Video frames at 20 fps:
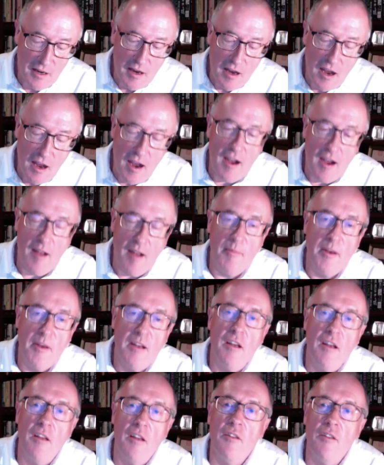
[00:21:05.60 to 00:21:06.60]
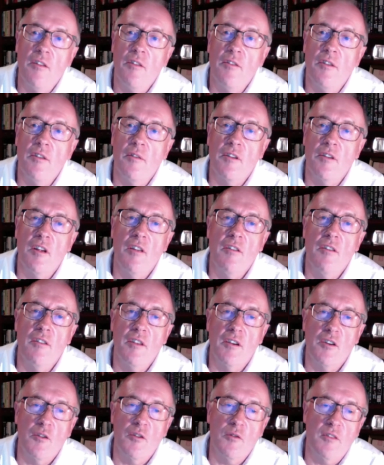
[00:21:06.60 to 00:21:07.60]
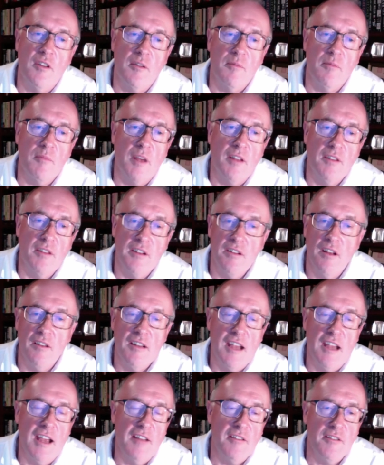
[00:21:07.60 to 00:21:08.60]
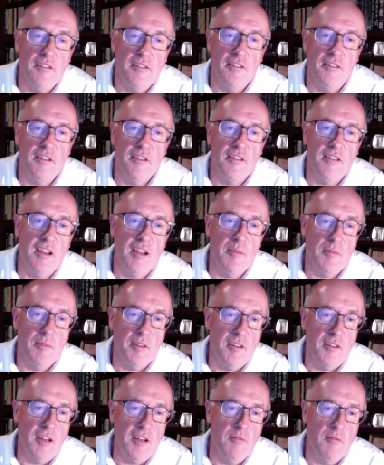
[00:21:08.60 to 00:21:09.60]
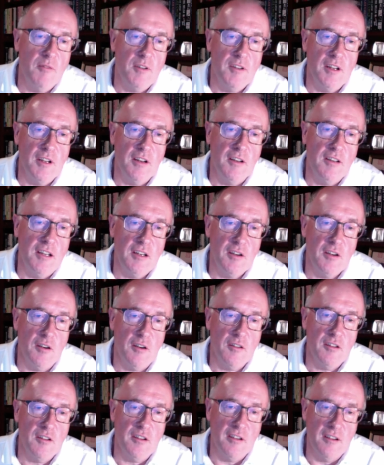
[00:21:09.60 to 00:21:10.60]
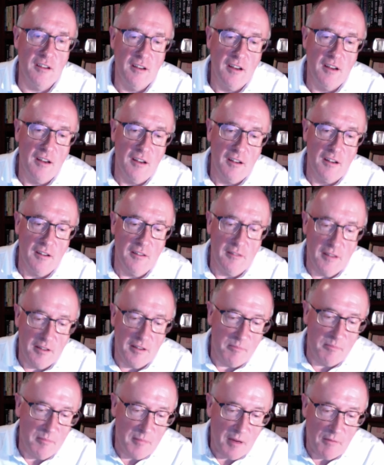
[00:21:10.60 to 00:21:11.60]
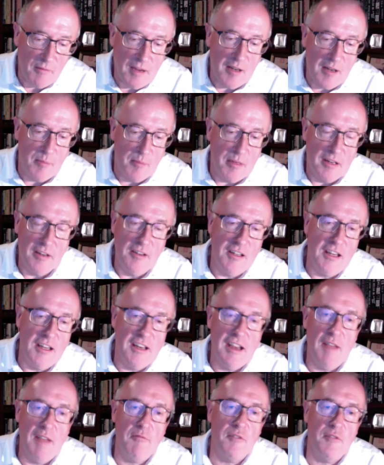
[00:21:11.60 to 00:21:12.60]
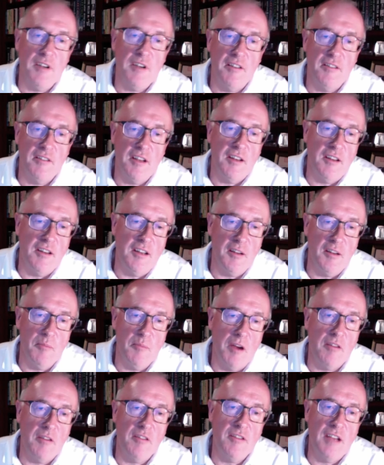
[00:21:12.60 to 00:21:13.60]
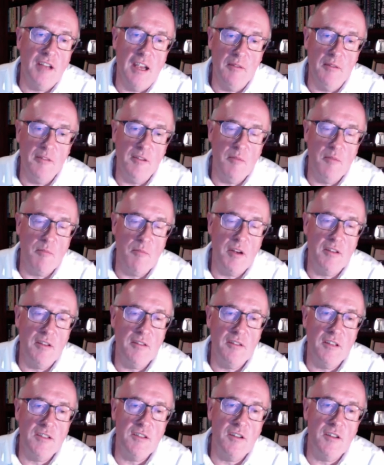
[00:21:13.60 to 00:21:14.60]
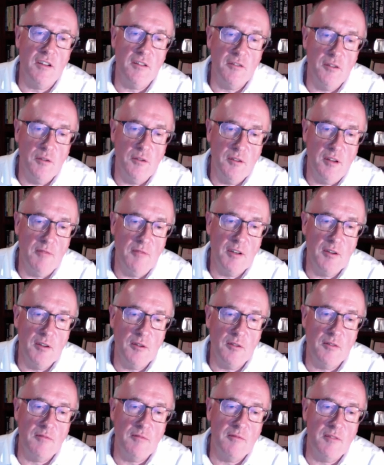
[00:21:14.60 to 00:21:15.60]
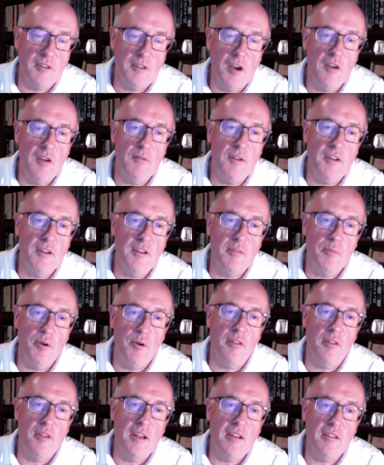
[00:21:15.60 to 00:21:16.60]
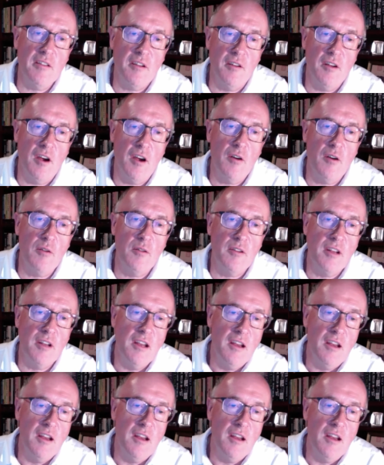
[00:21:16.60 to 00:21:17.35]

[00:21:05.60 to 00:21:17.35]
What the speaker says: The answer is the same. See a fertility doctor. The availability in every city and most towns in Britain, it's not too difficult. COVID has put things on hold.